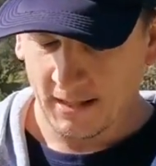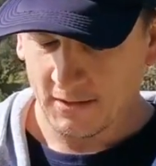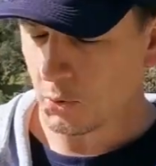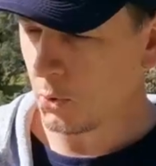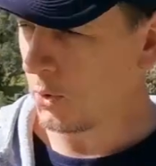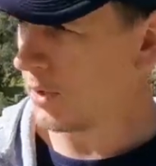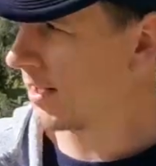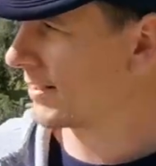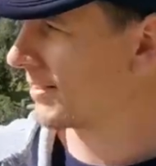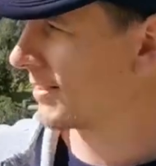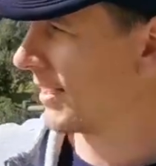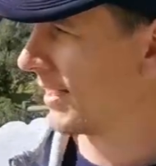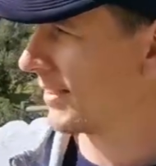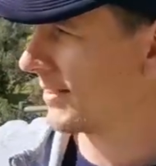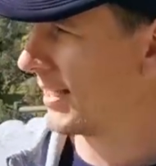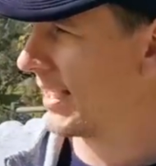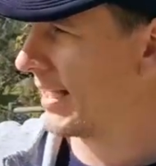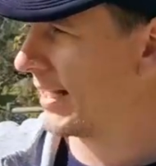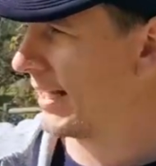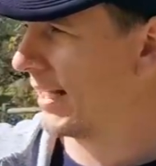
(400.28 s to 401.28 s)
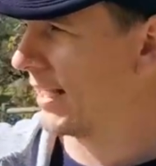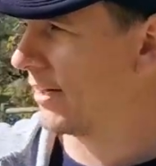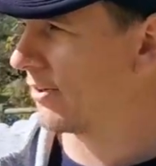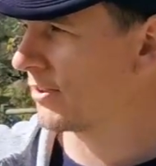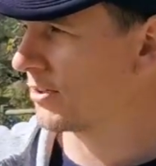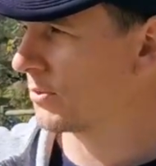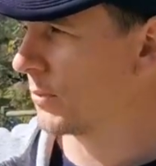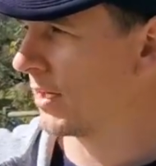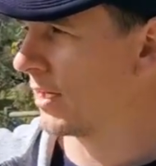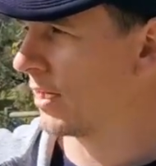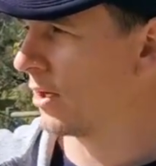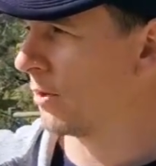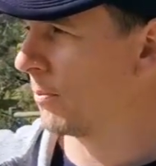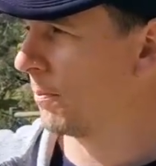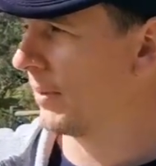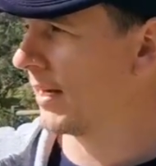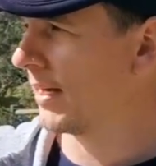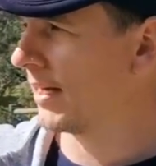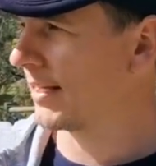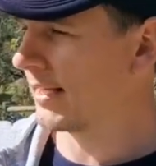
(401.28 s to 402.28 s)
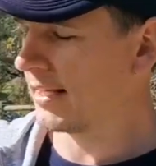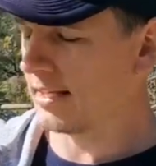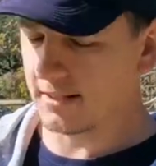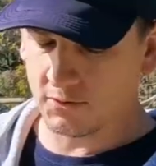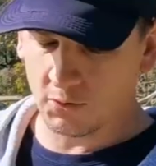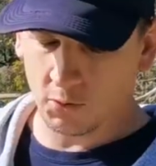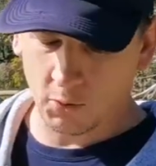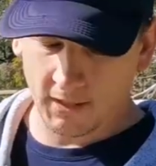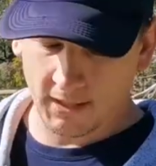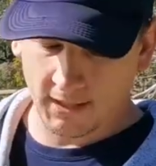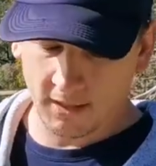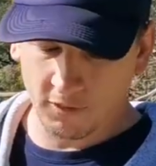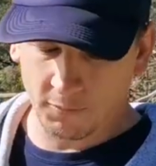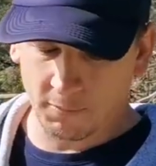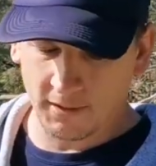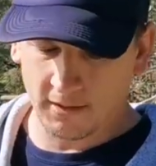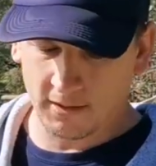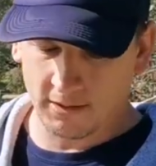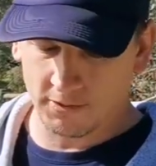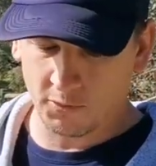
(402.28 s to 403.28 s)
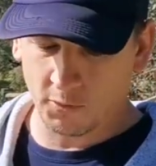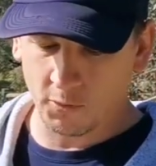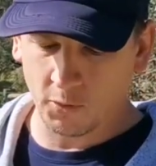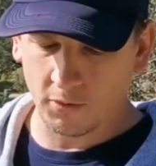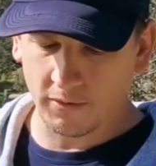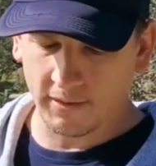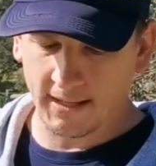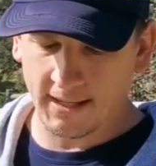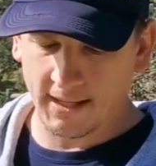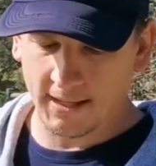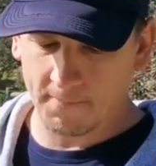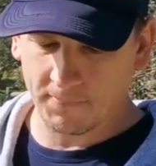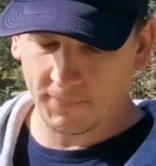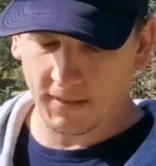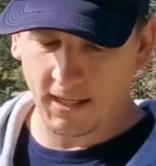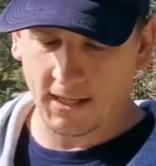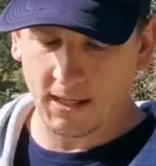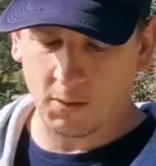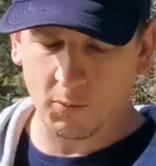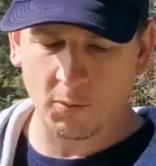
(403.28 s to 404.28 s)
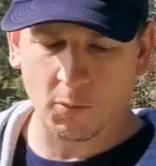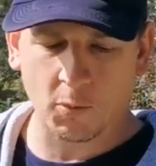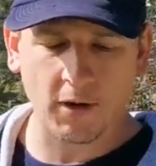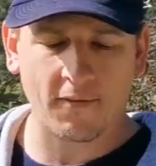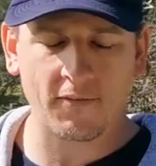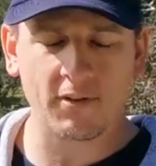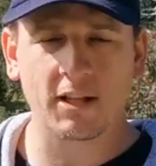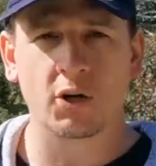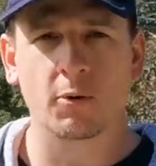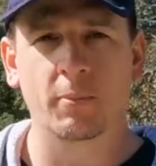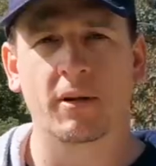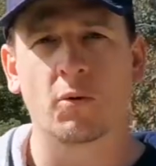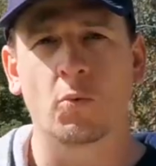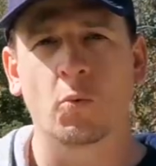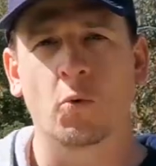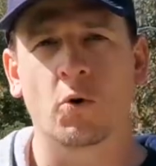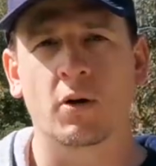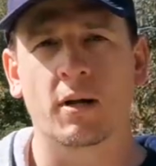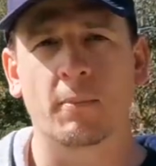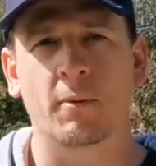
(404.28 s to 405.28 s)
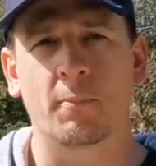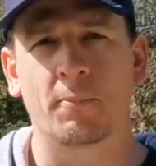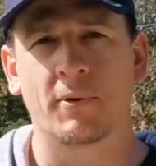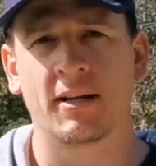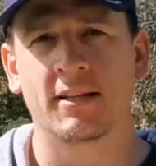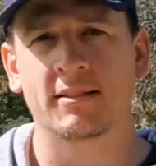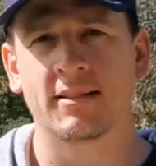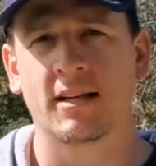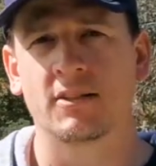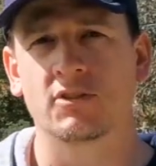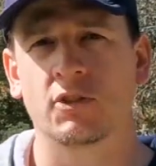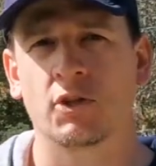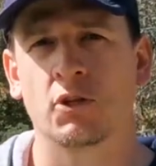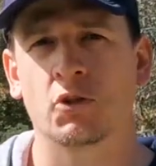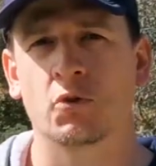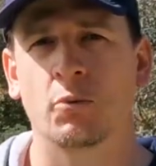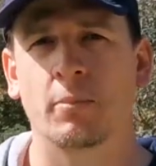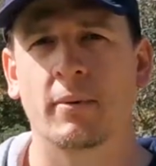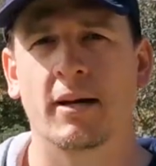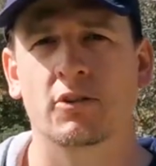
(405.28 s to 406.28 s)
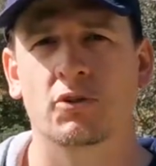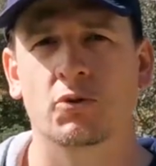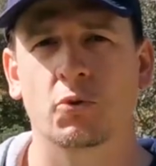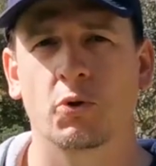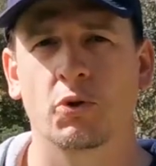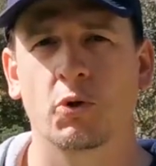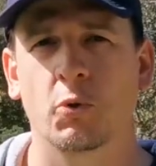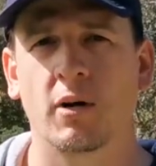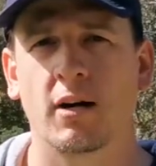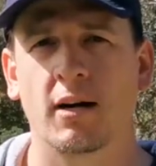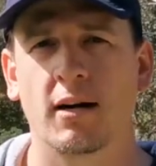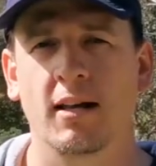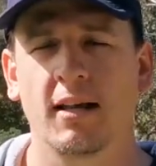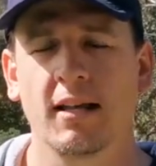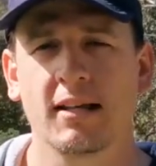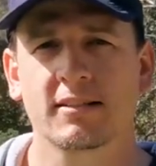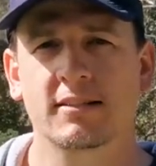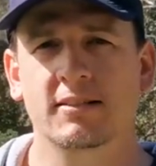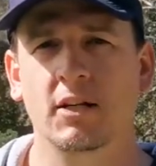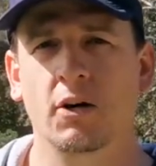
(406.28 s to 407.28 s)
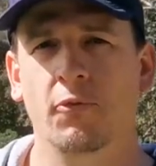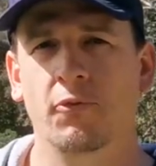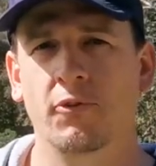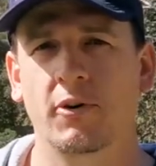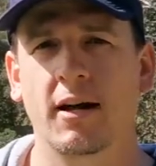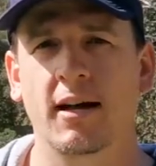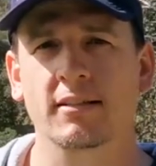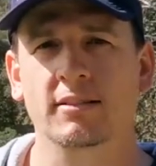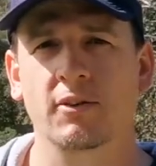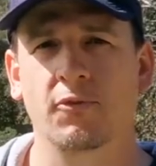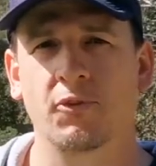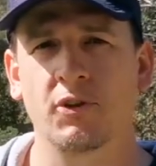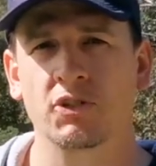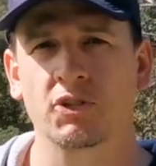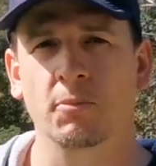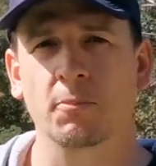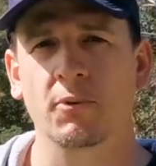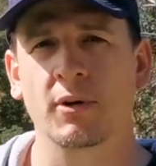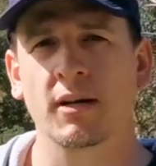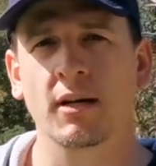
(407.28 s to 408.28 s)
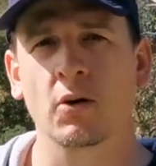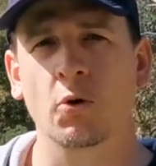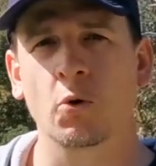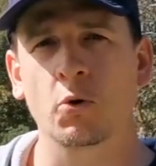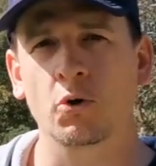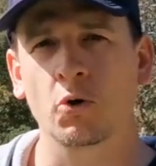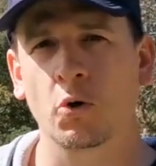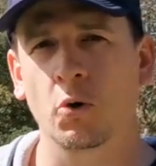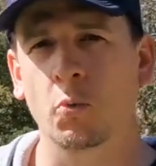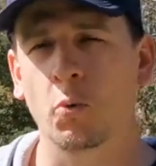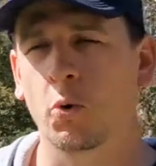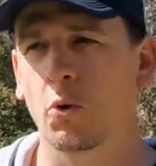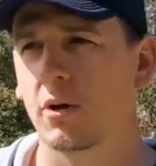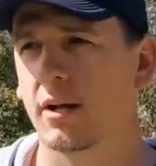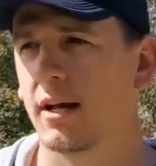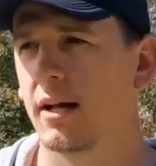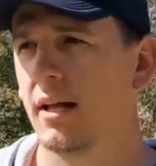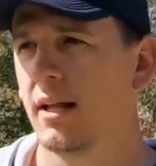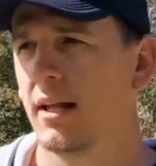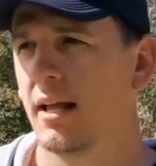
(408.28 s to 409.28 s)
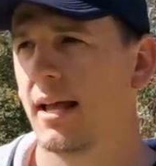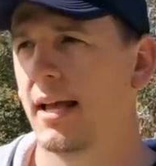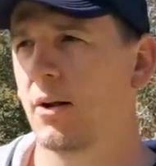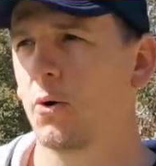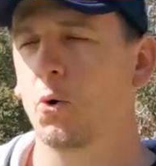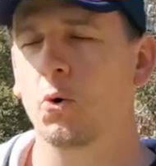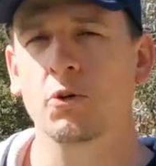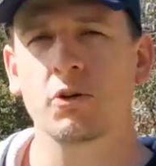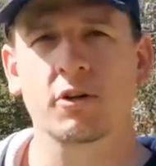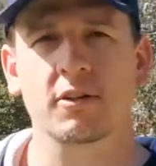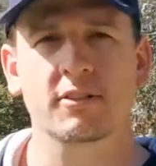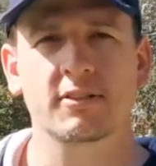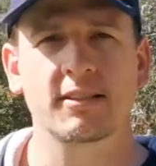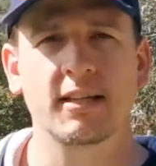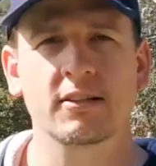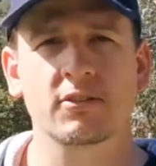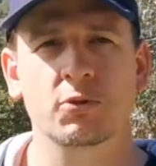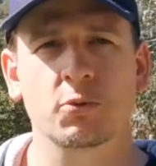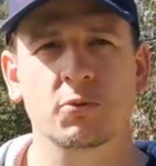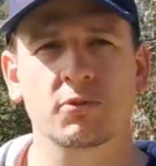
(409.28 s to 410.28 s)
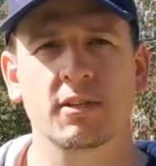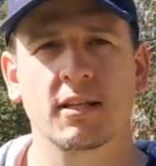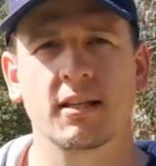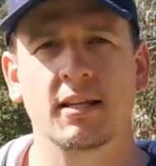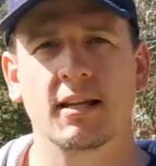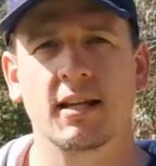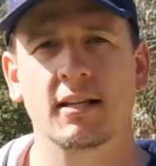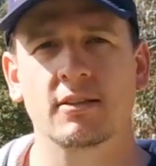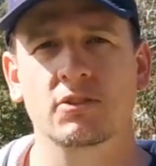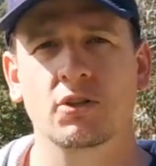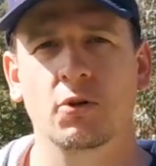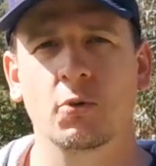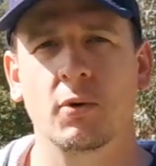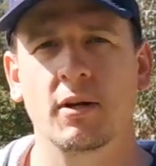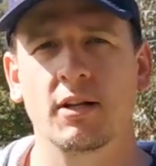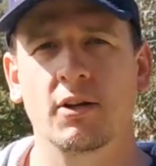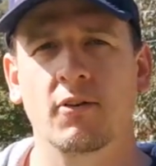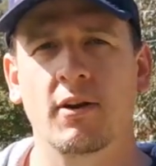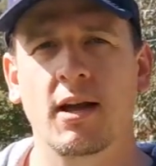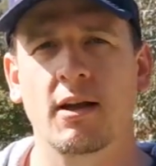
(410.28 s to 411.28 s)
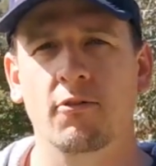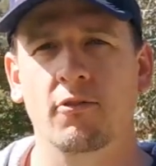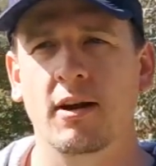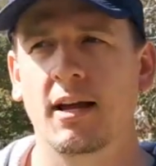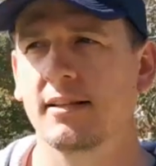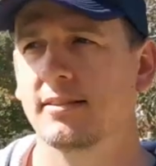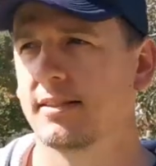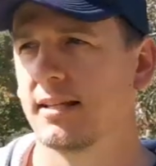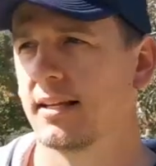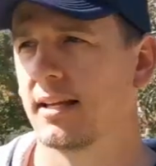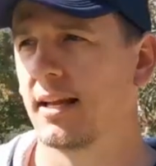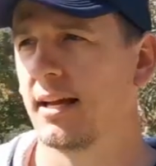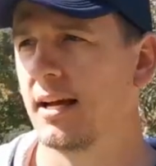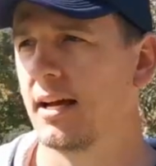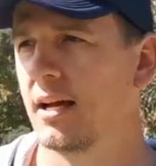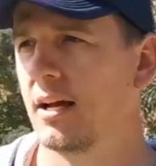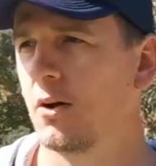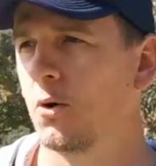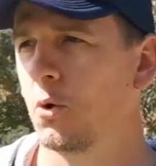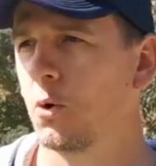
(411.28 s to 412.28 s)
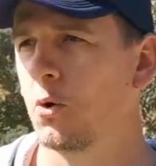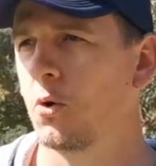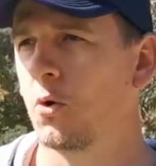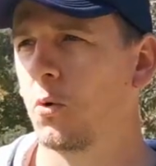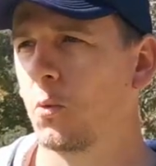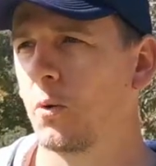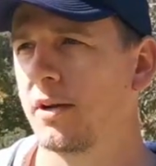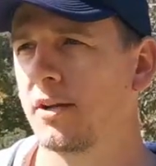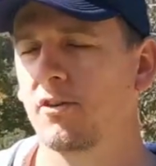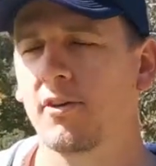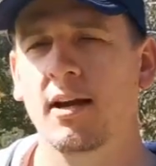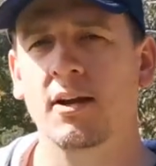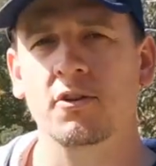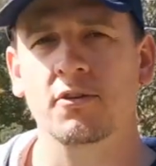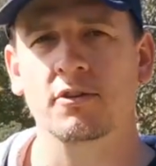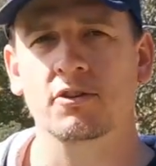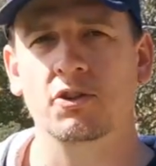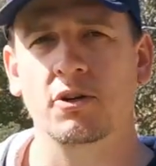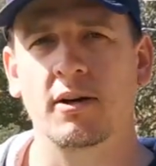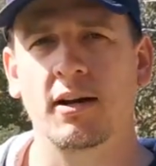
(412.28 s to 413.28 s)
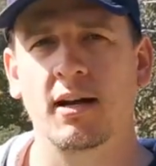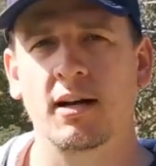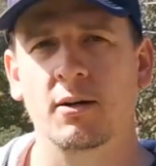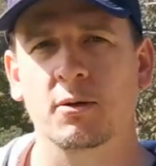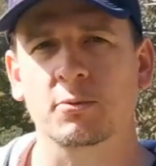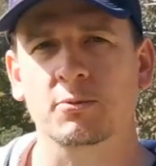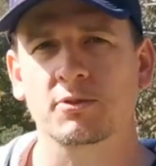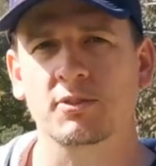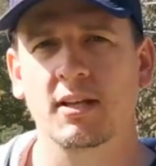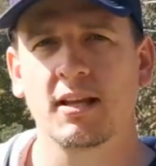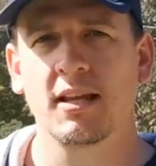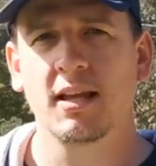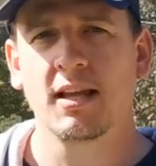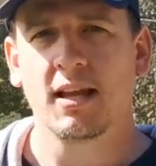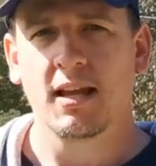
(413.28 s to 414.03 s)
Toilets are down here as well. Parking is all here. I've been through all that. We will have a little bit of water, but please, as usual, make sure you are self-sufficient, bringing all your water and all your essentials that you need to when you're out racing or when you're out on the trails.